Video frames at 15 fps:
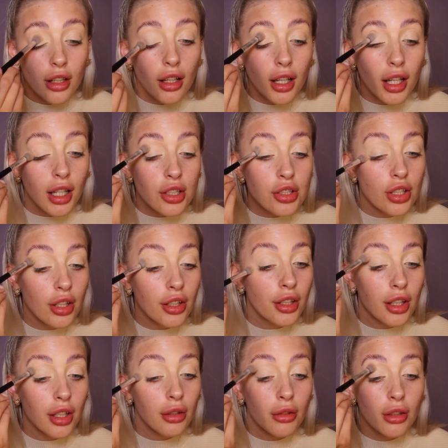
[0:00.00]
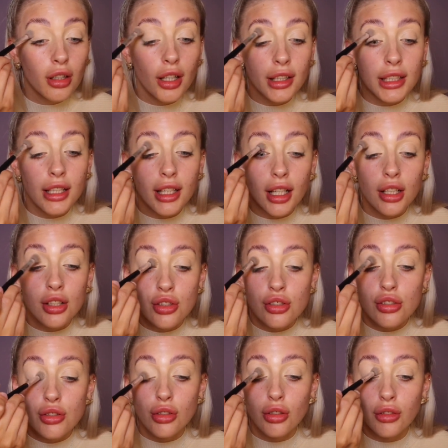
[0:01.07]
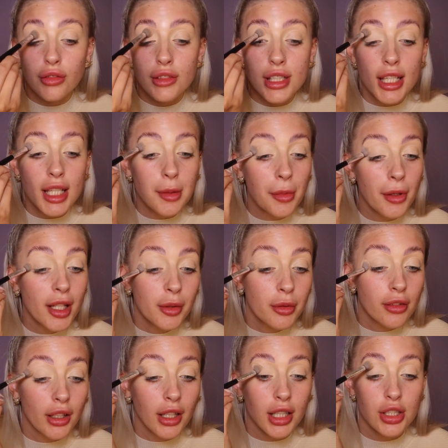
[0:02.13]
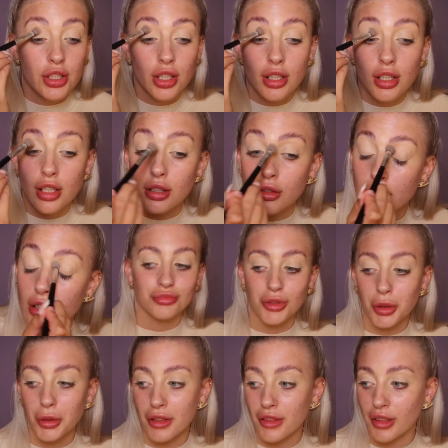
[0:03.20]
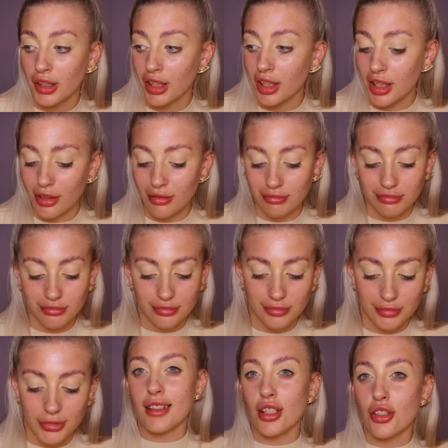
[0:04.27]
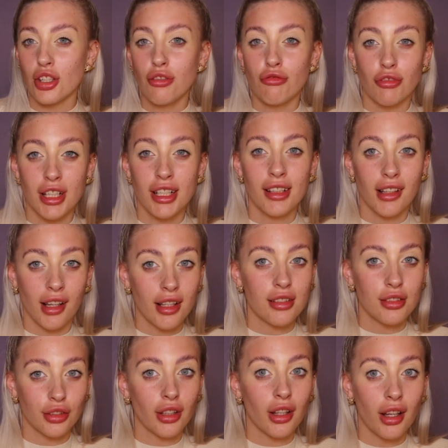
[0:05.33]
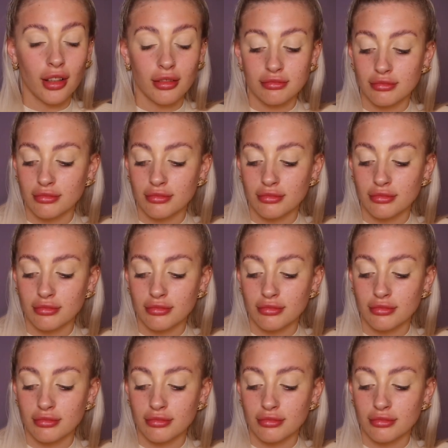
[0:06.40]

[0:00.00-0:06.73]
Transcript: eyeshadow, and then I can just sort of deepen it with eyeshadow. What are we thinking? It's actually a really nice colour.